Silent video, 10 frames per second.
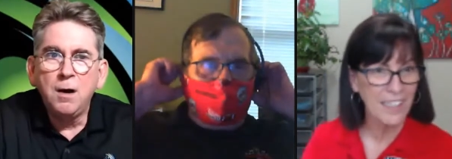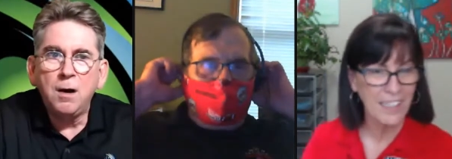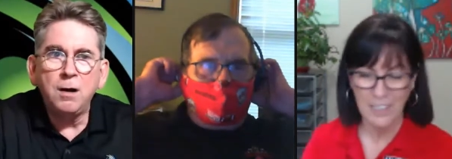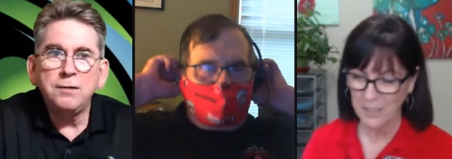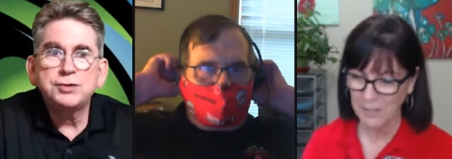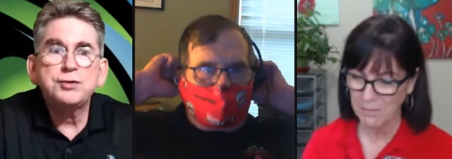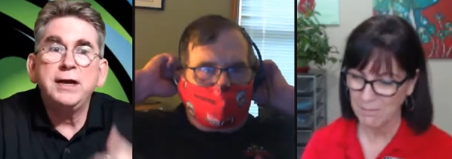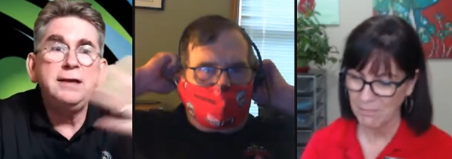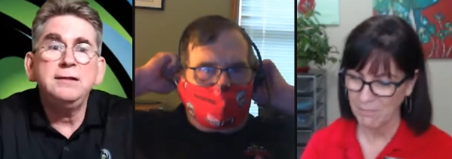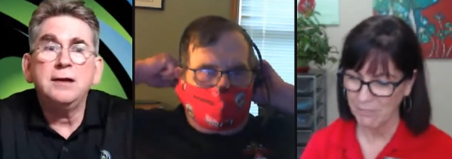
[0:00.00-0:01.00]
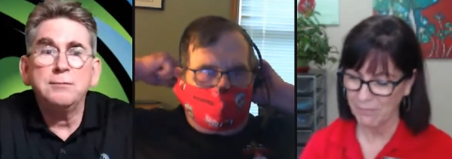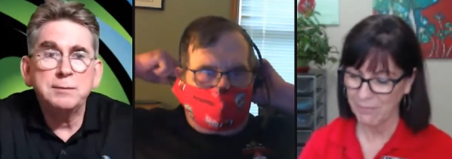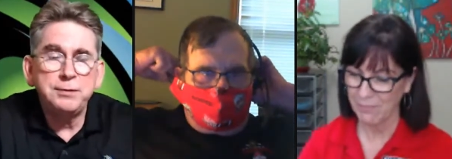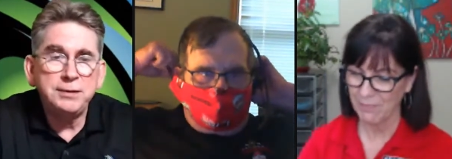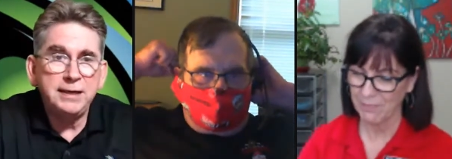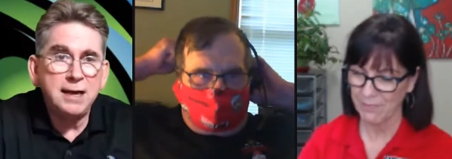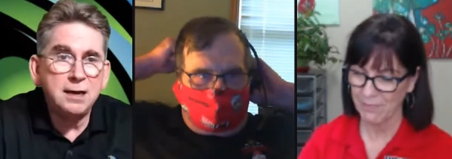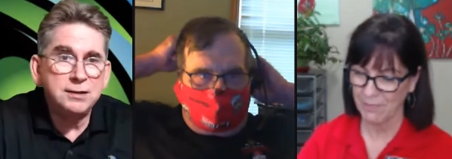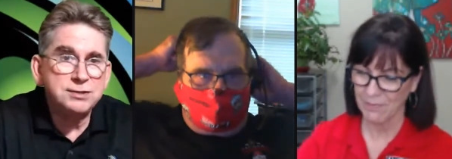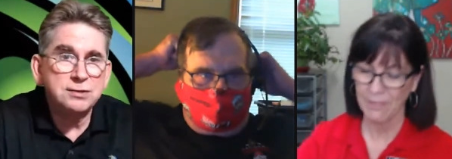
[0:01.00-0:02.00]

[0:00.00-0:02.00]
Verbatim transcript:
Speaker 1: All the training that we're putting out is